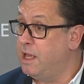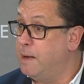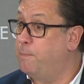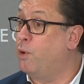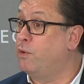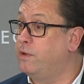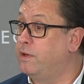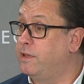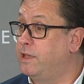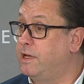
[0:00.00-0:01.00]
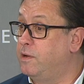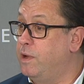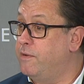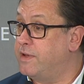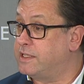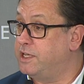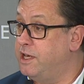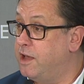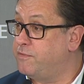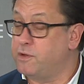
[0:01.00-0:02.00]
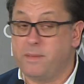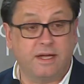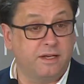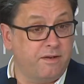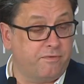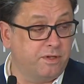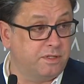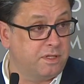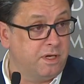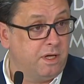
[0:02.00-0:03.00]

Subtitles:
Important that we invest enough to make a difference.